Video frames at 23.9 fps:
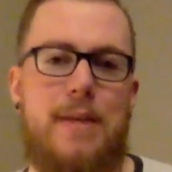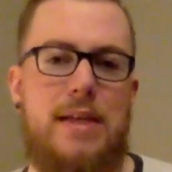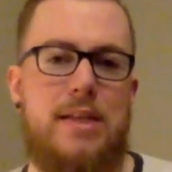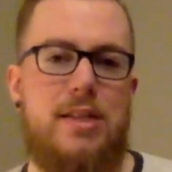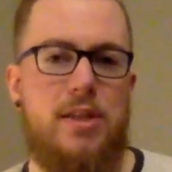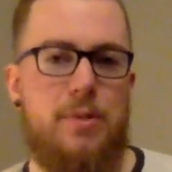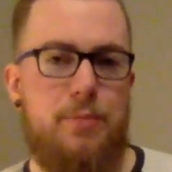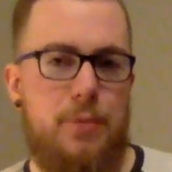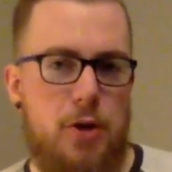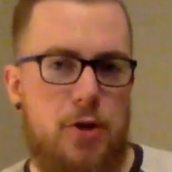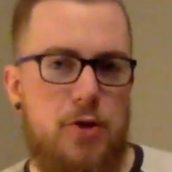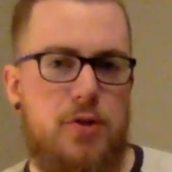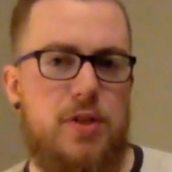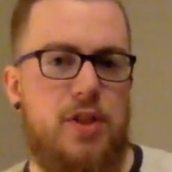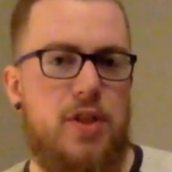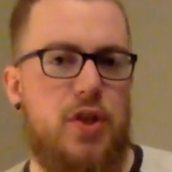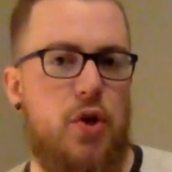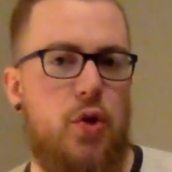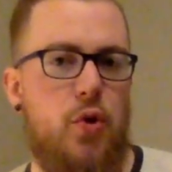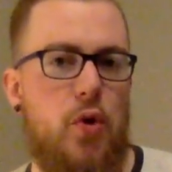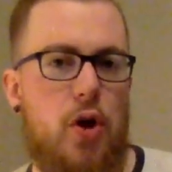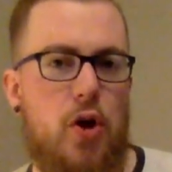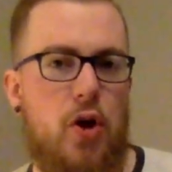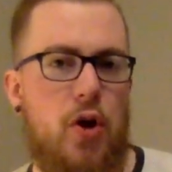Suppose
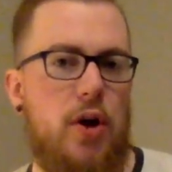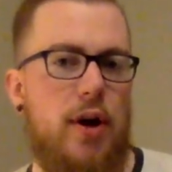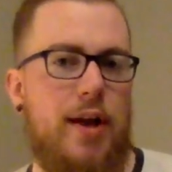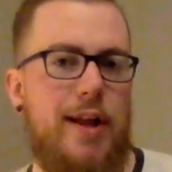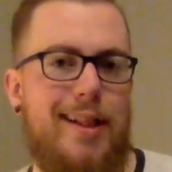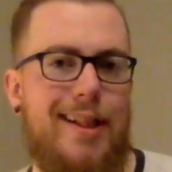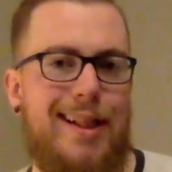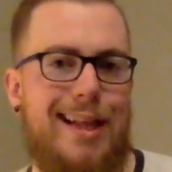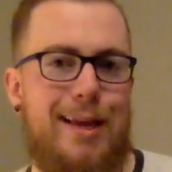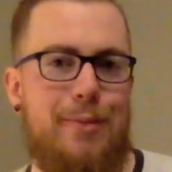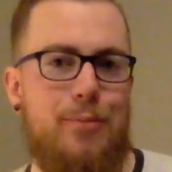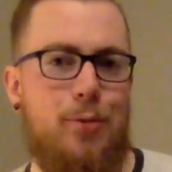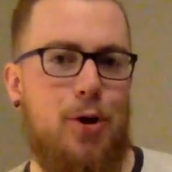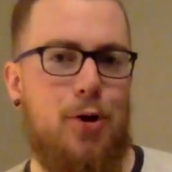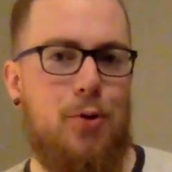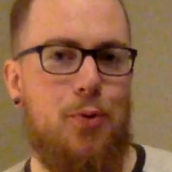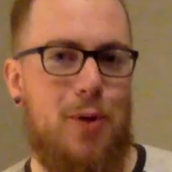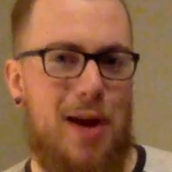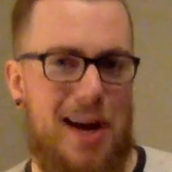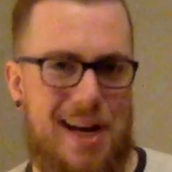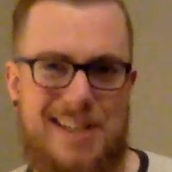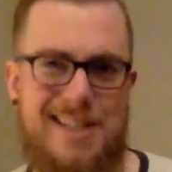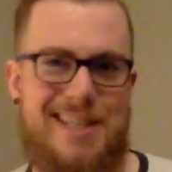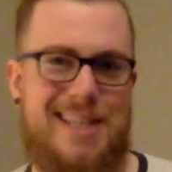you are a Libra
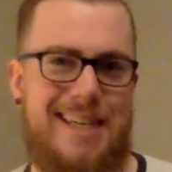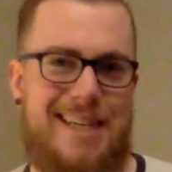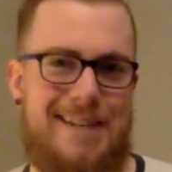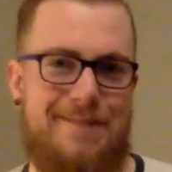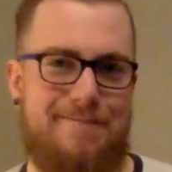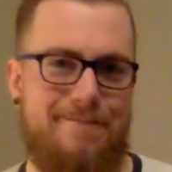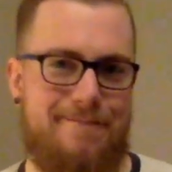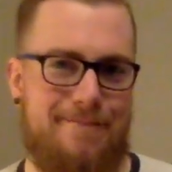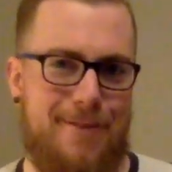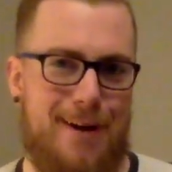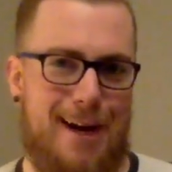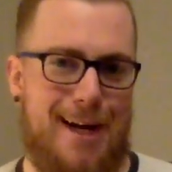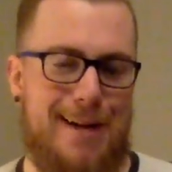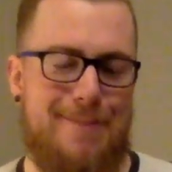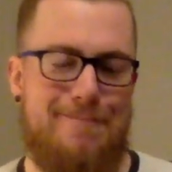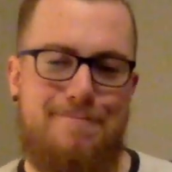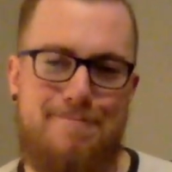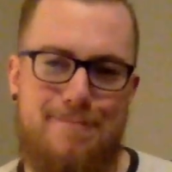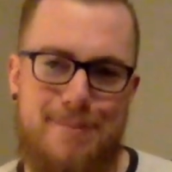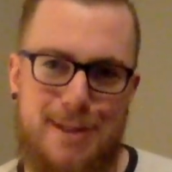rising, right?